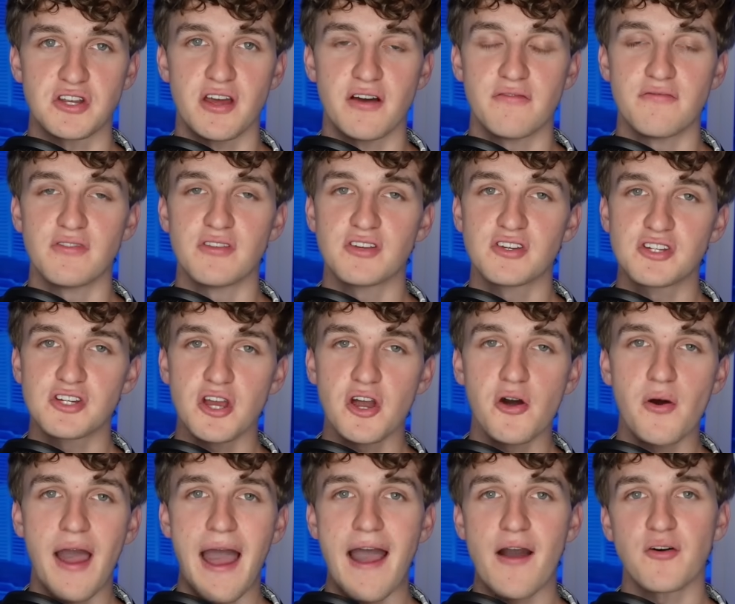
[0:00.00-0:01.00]
of the
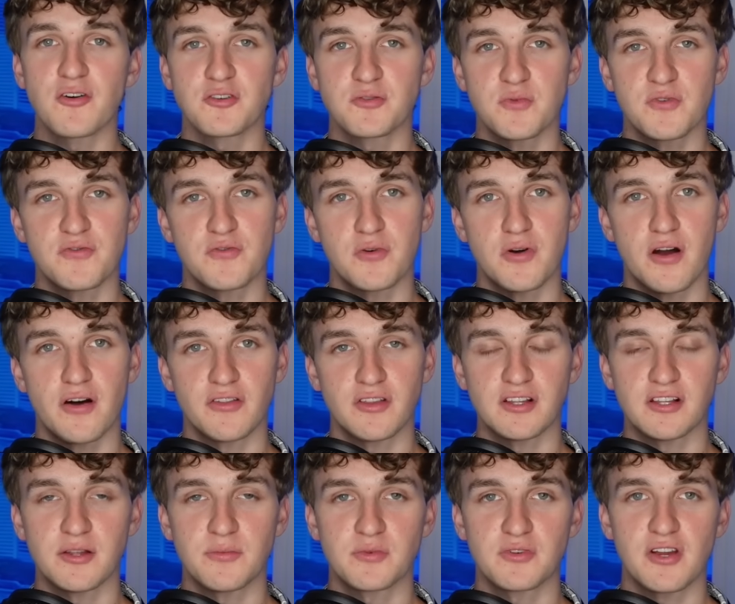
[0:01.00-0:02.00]
show hours before all the
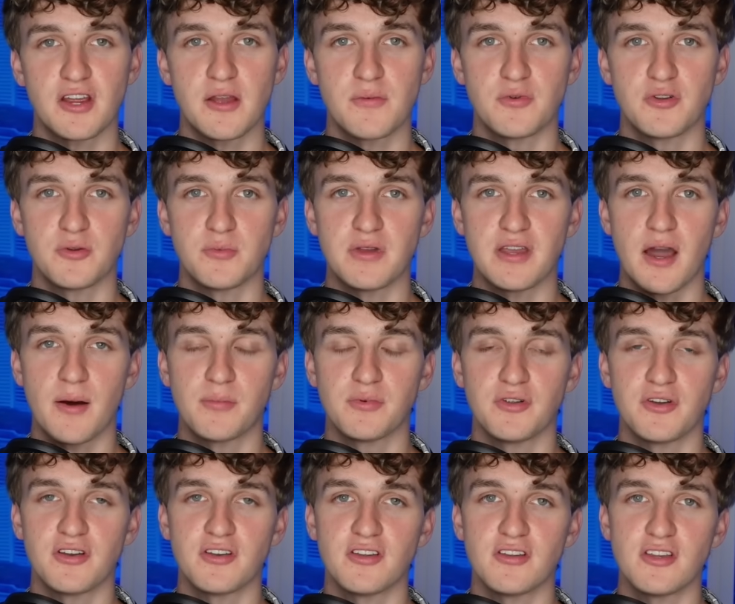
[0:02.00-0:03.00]
clips are able to be
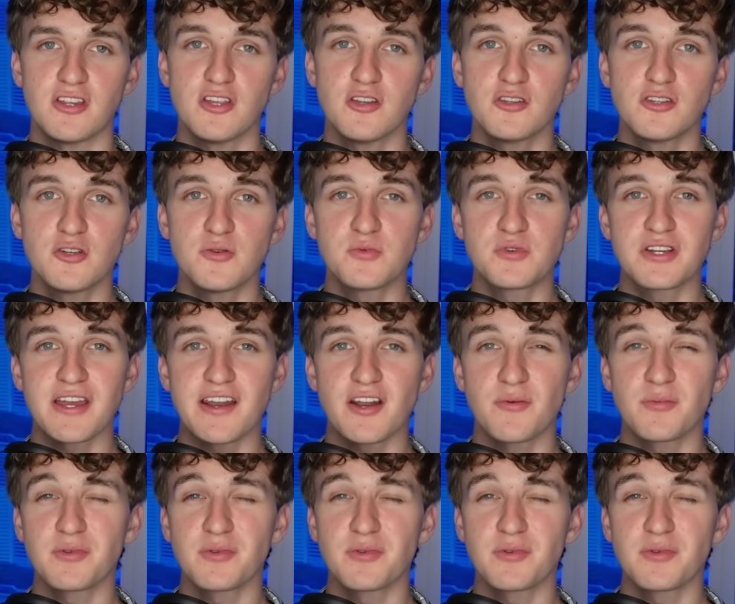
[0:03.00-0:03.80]
uploaded to the YouTube channel,